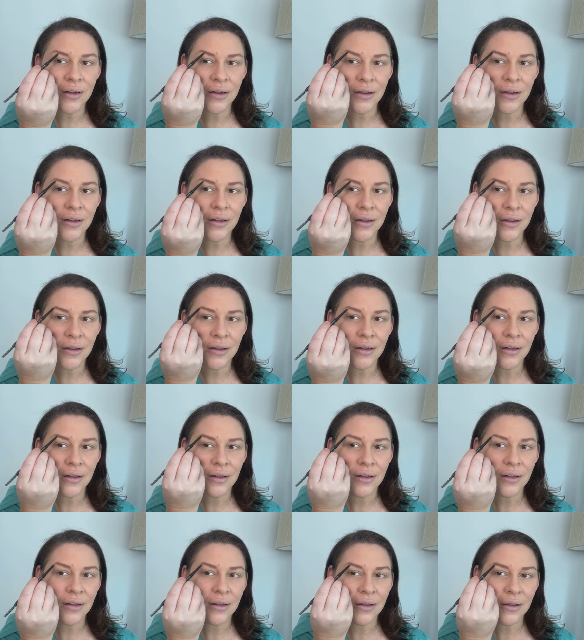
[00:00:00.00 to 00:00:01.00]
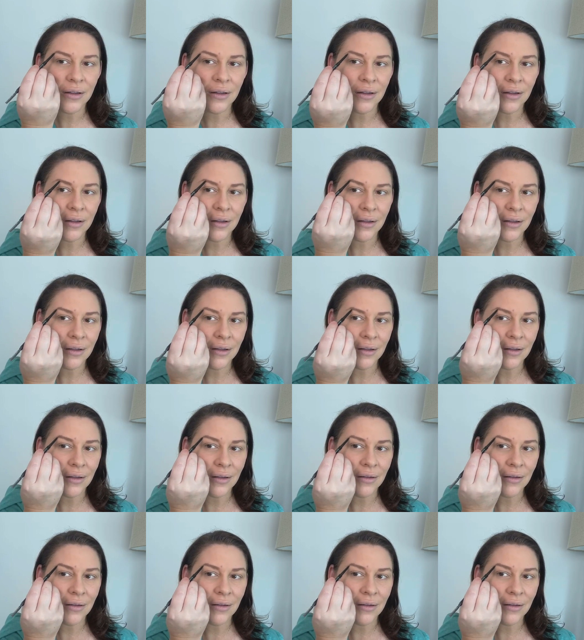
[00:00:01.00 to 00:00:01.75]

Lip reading: No one is speaking in this clip.